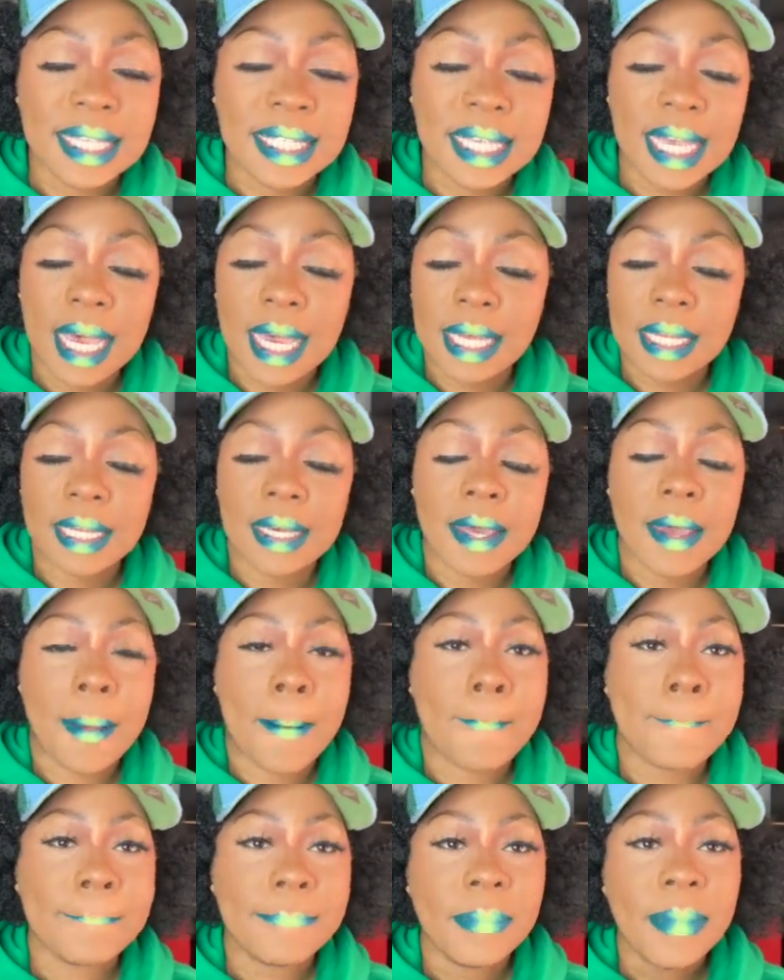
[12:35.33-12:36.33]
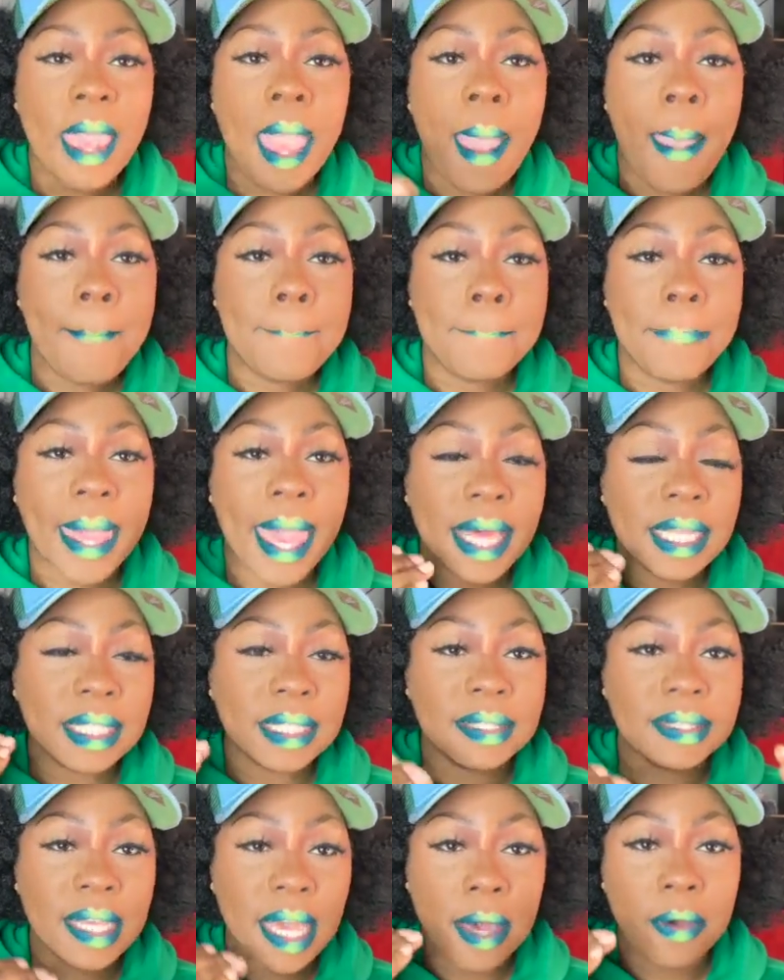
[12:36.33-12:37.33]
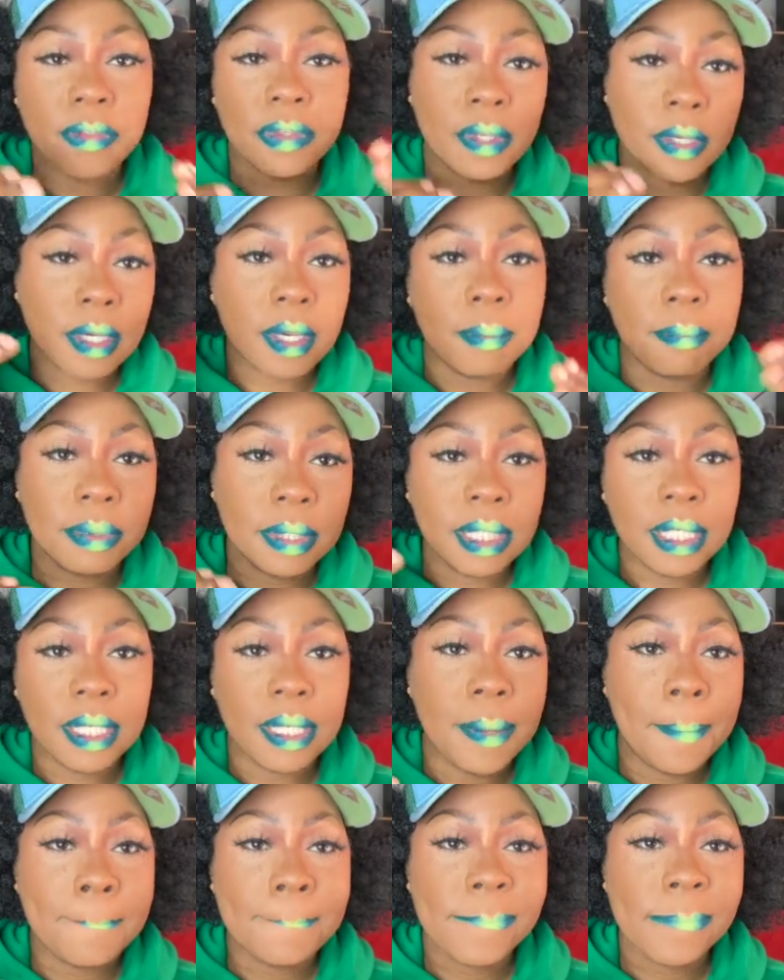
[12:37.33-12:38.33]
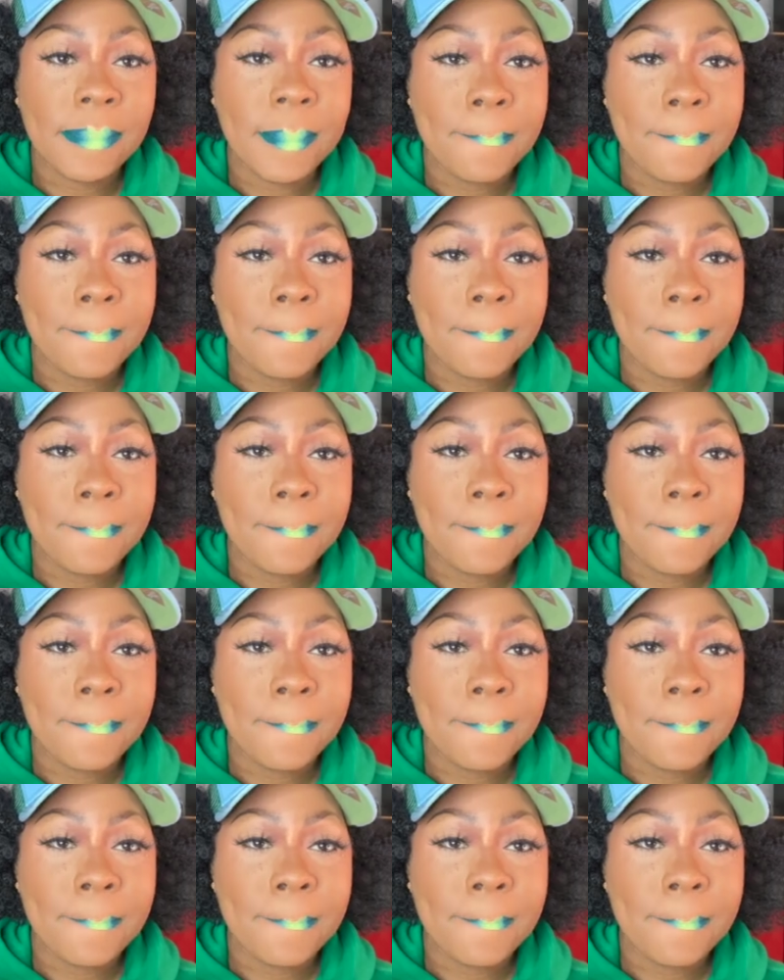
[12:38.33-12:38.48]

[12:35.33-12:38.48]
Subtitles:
to kind of balance out the complete